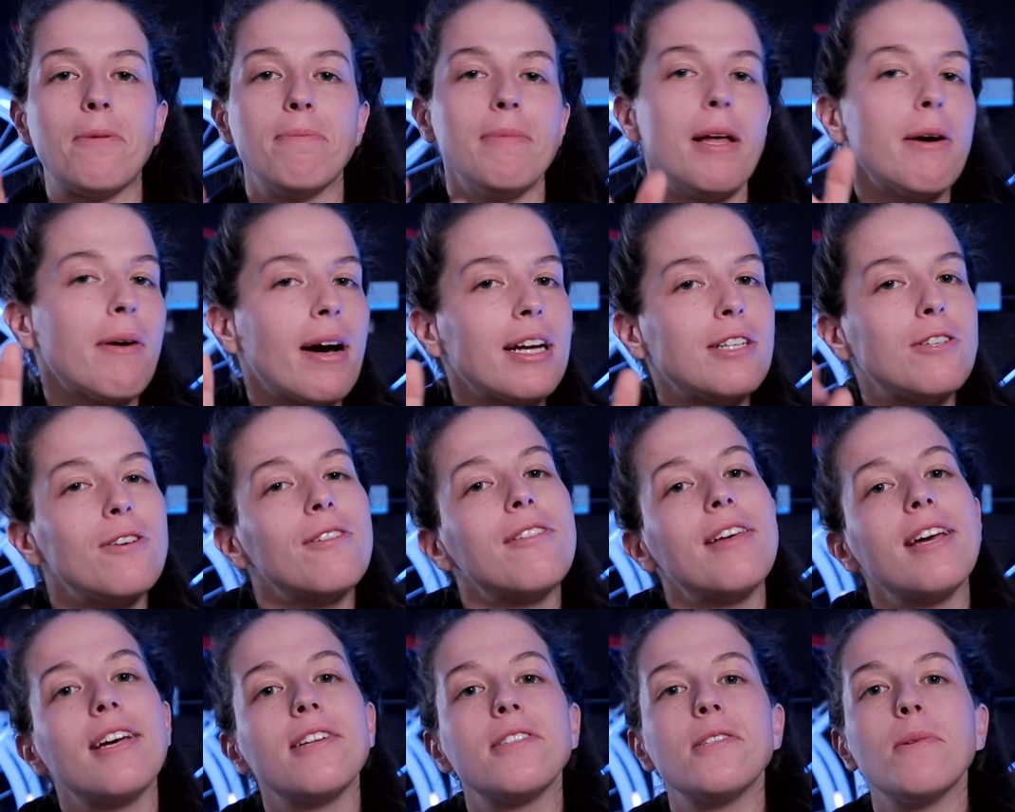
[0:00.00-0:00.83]
Now I do
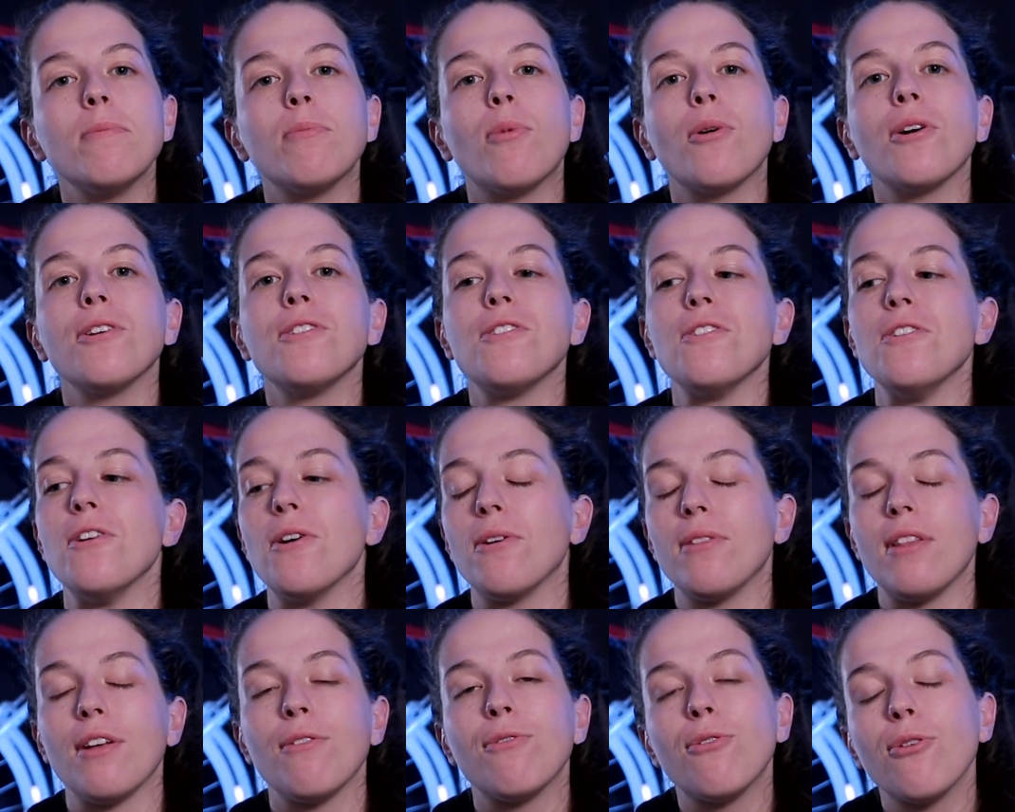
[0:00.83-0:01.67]
think it's important to
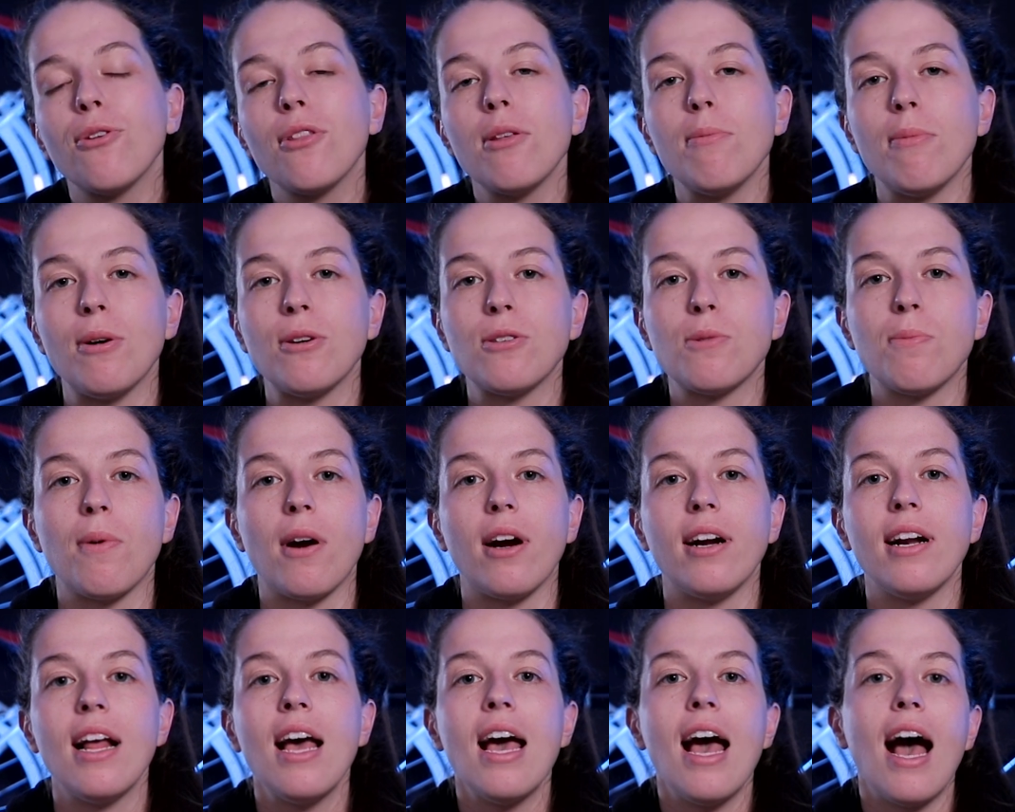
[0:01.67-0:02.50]
note that for the most
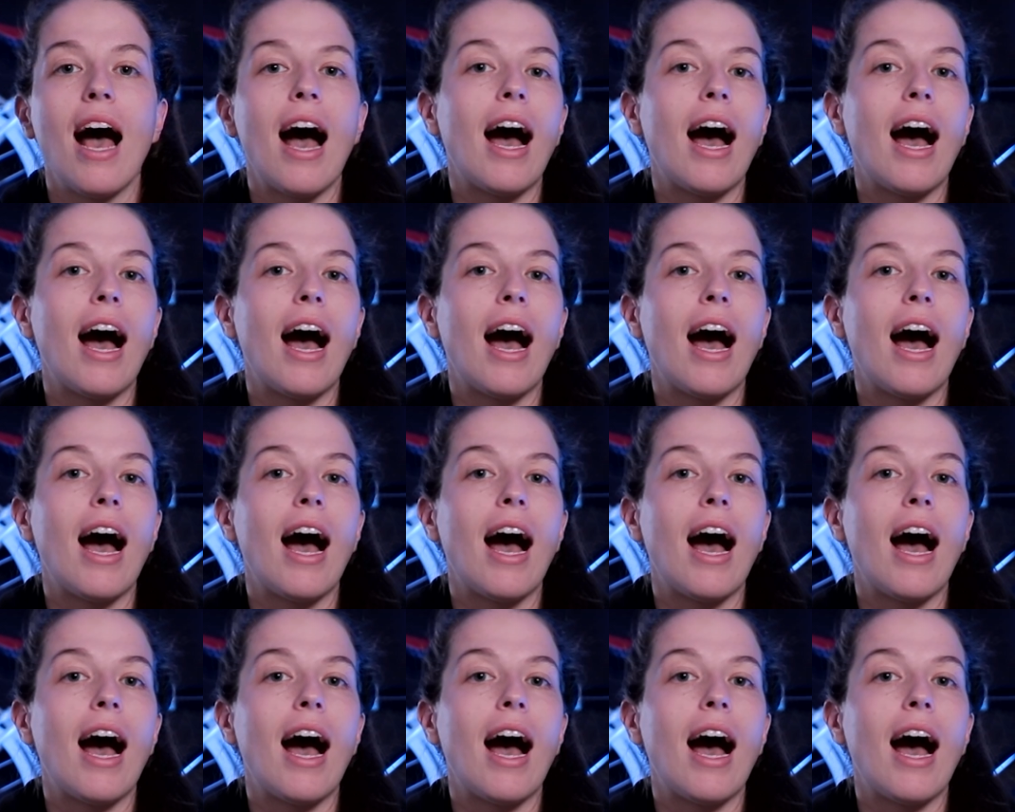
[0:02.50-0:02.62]
part,